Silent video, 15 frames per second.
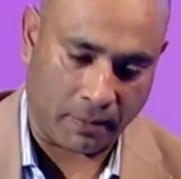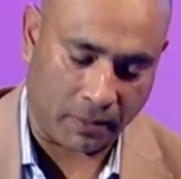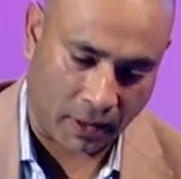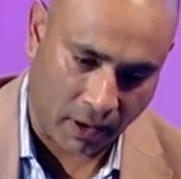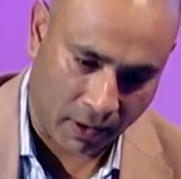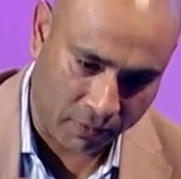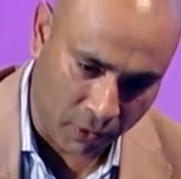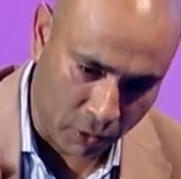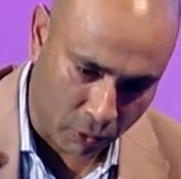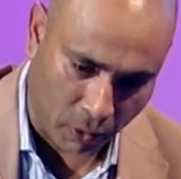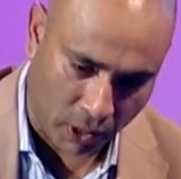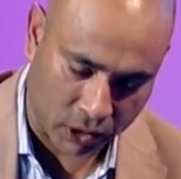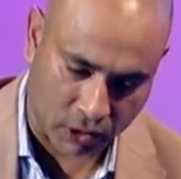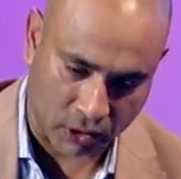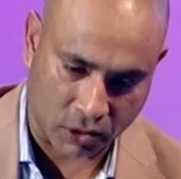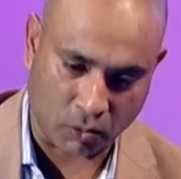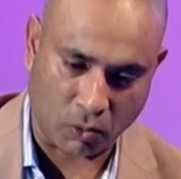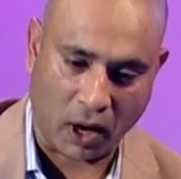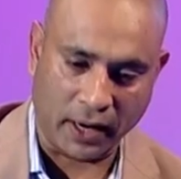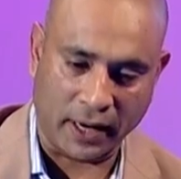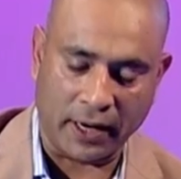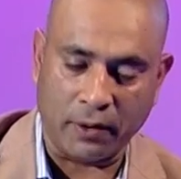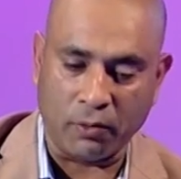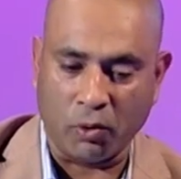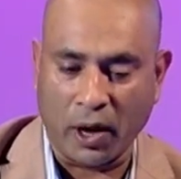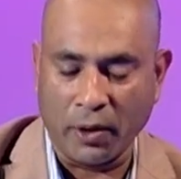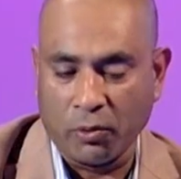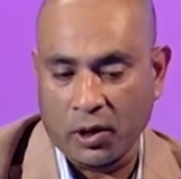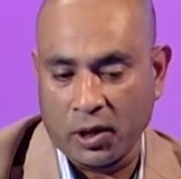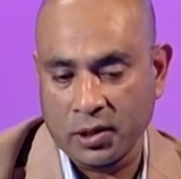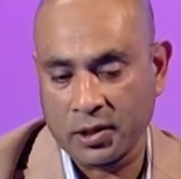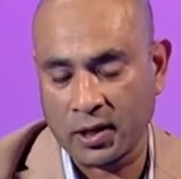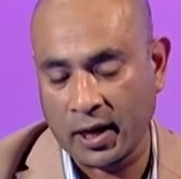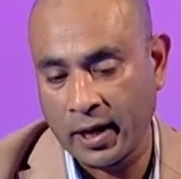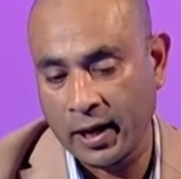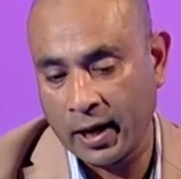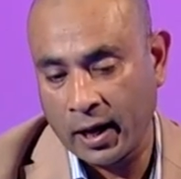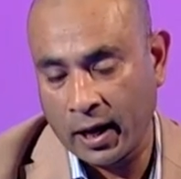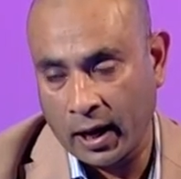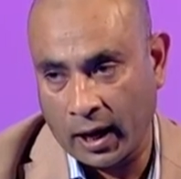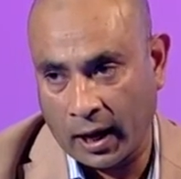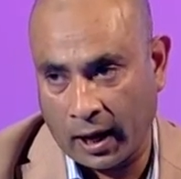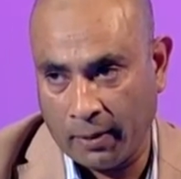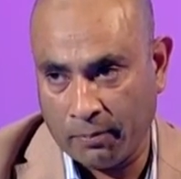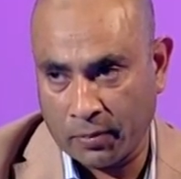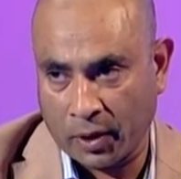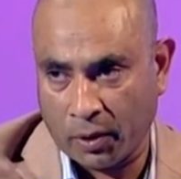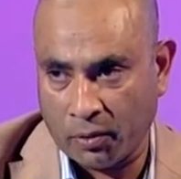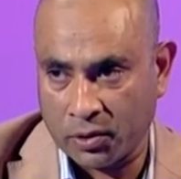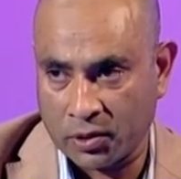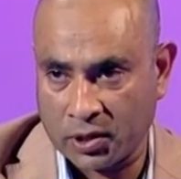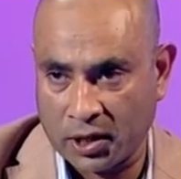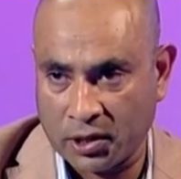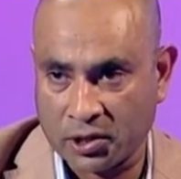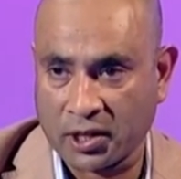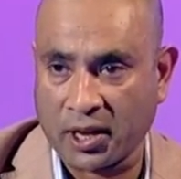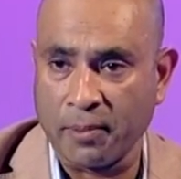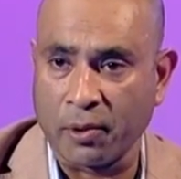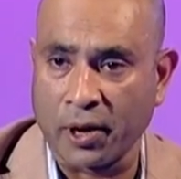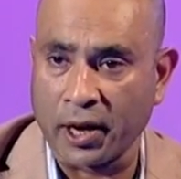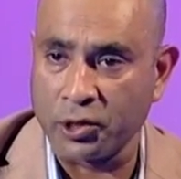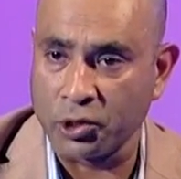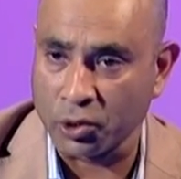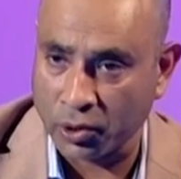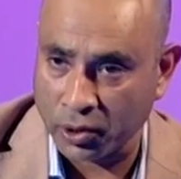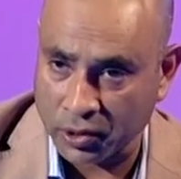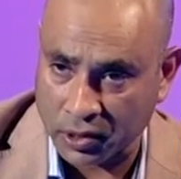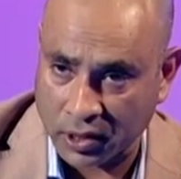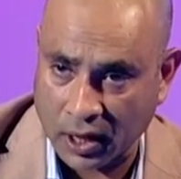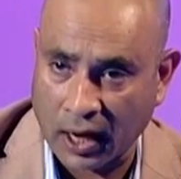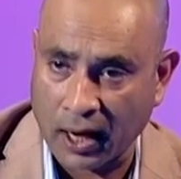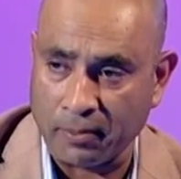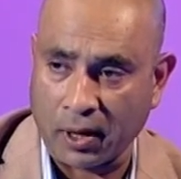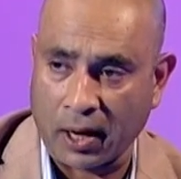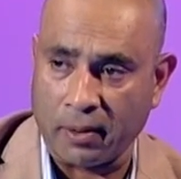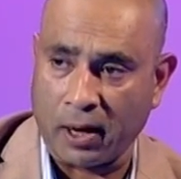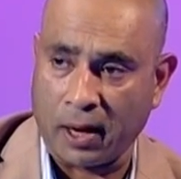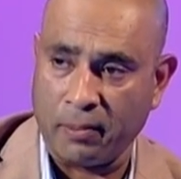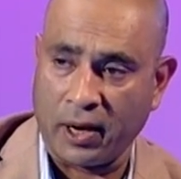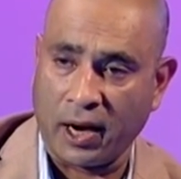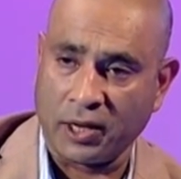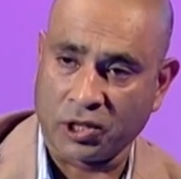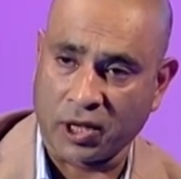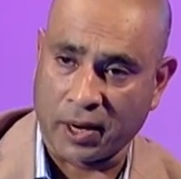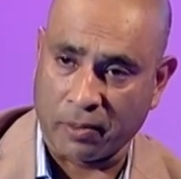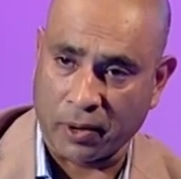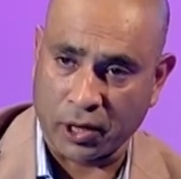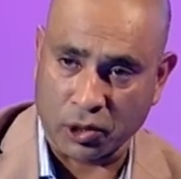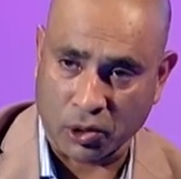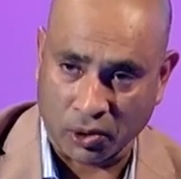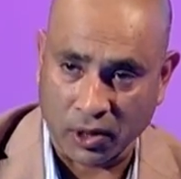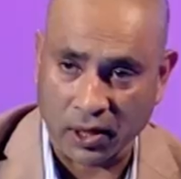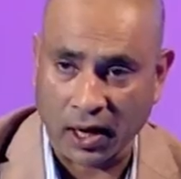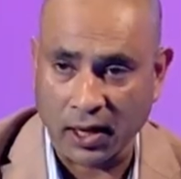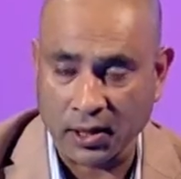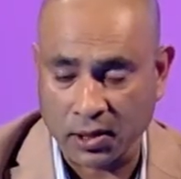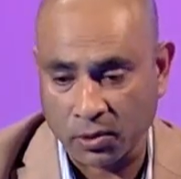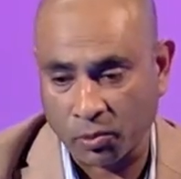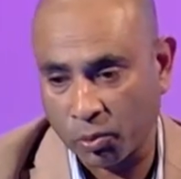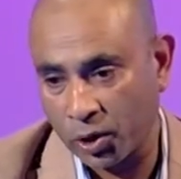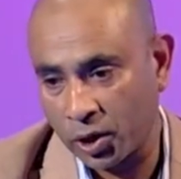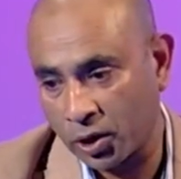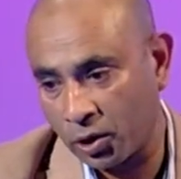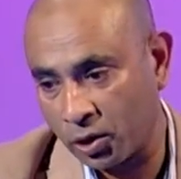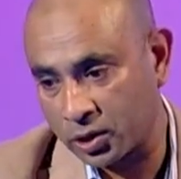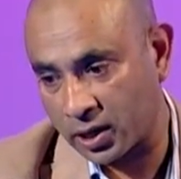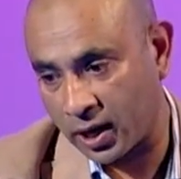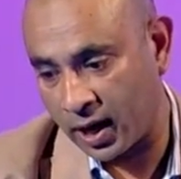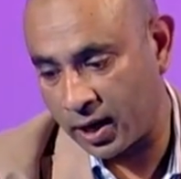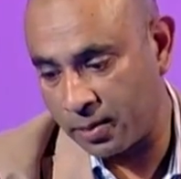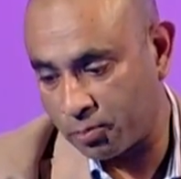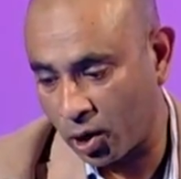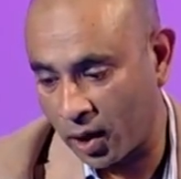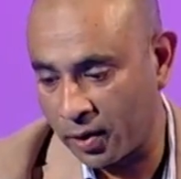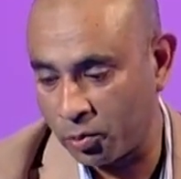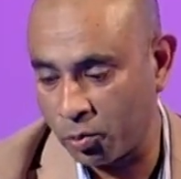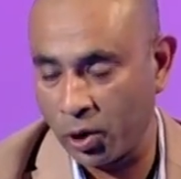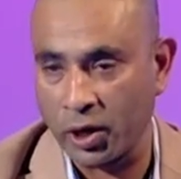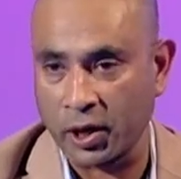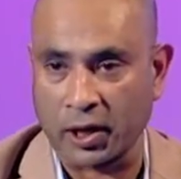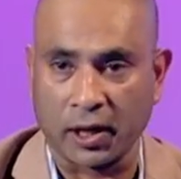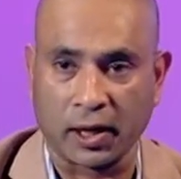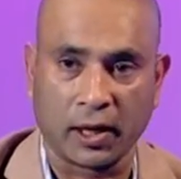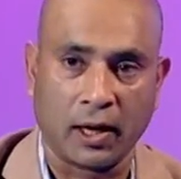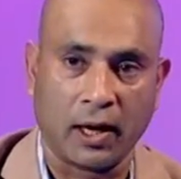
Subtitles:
There are a few questions. One was, since Kibria joined, Minaj Kibria joined us, we got a brother working